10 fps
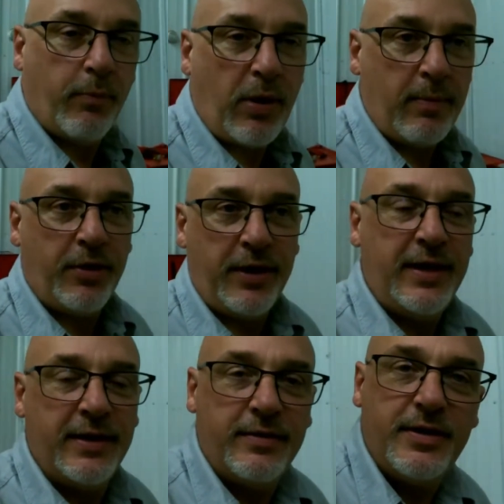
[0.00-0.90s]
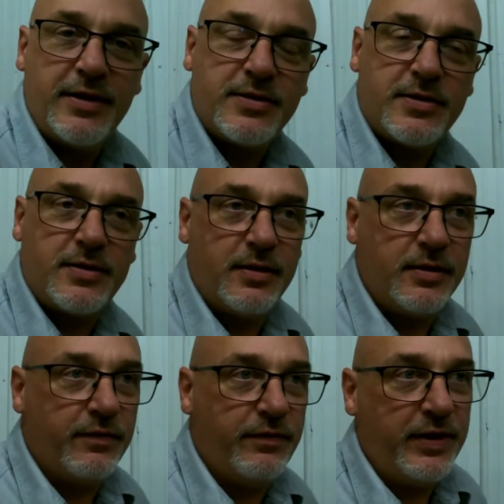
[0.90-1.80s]
probably going to end this
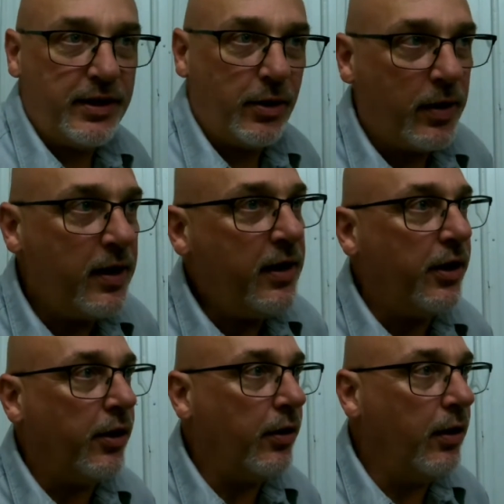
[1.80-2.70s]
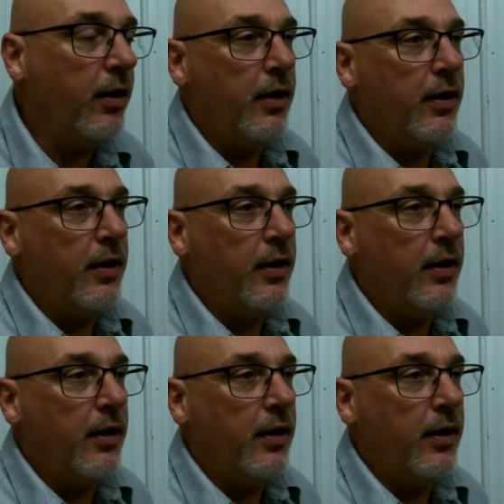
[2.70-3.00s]
video here,